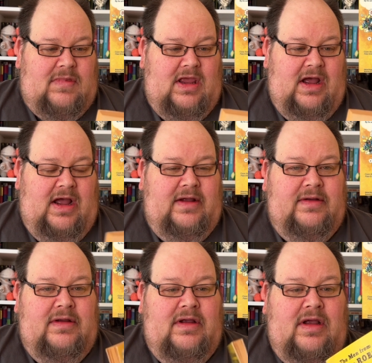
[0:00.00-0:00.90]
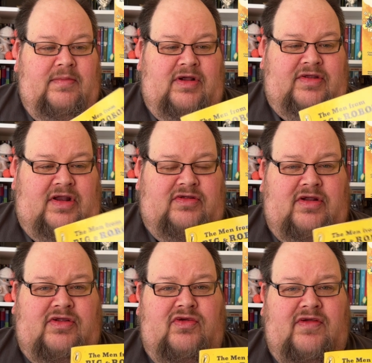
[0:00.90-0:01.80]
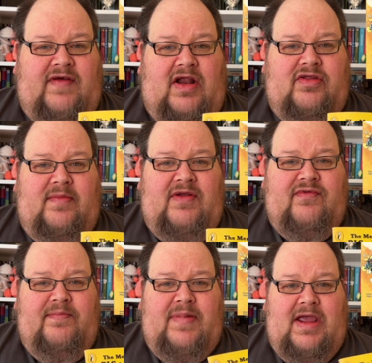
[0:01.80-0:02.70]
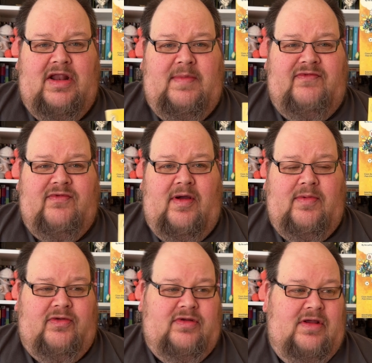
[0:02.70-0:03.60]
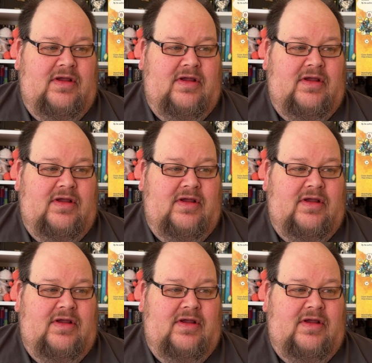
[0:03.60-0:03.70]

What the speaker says: But I said it's the two novellas, The Men from Pig and The Men from Robot.